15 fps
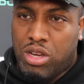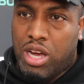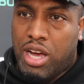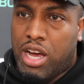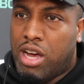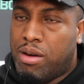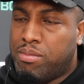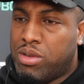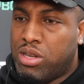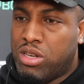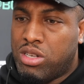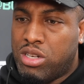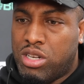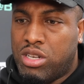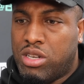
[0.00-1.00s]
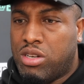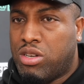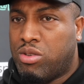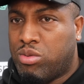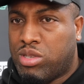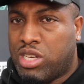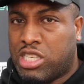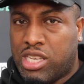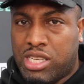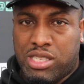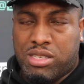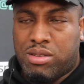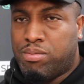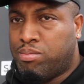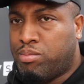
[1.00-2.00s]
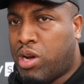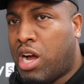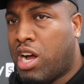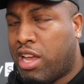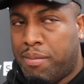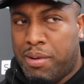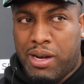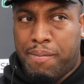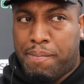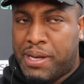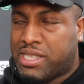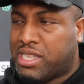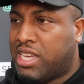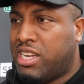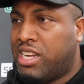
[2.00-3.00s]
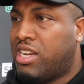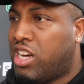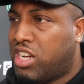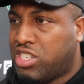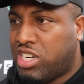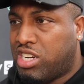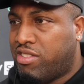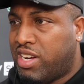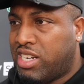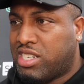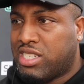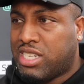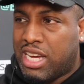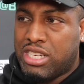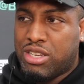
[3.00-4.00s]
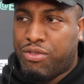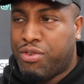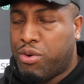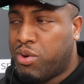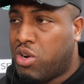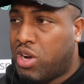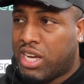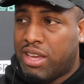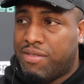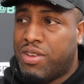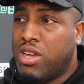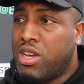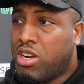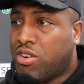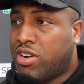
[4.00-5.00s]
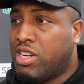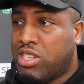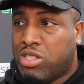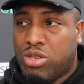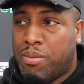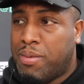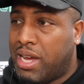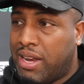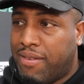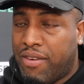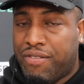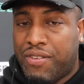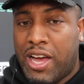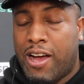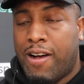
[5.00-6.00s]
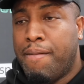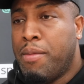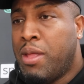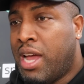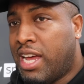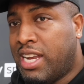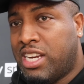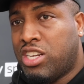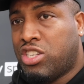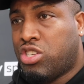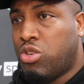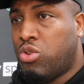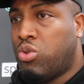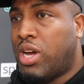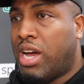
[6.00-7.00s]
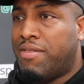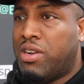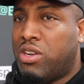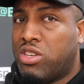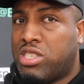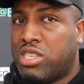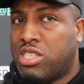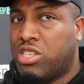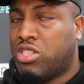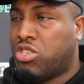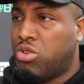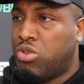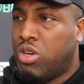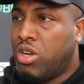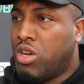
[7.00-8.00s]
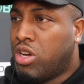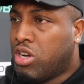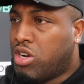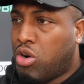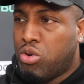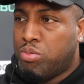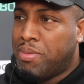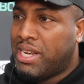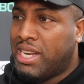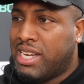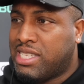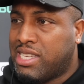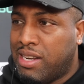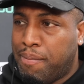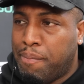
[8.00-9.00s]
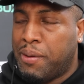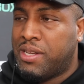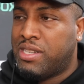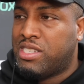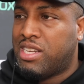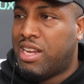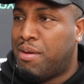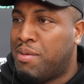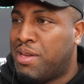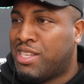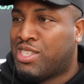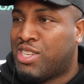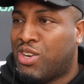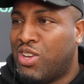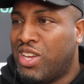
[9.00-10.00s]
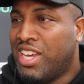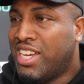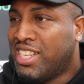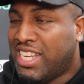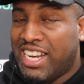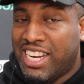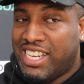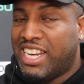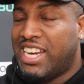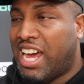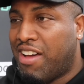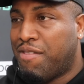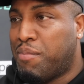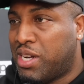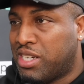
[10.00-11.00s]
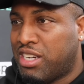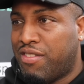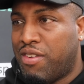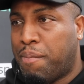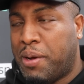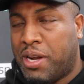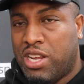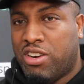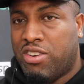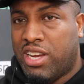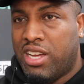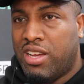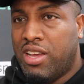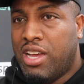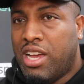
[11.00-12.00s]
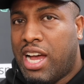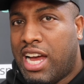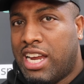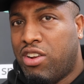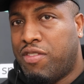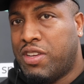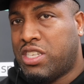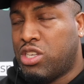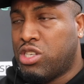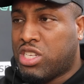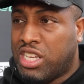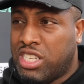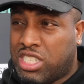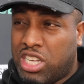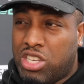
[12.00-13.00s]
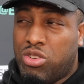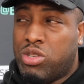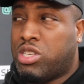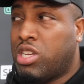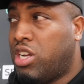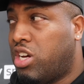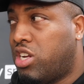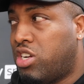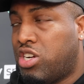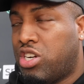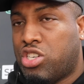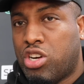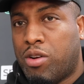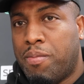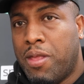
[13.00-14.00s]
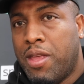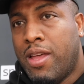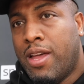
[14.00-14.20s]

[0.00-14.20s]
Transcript: Um, the, the, this is arguably the best kid in our generation, Tyson Fury. We've got to give credit to him, hell of a fighter. And then the two other losses, the two gold medalists, Olympians, you know what I mean? So Dillian didn't have much of a pedigree, and obviously he's continuing to learn on the job.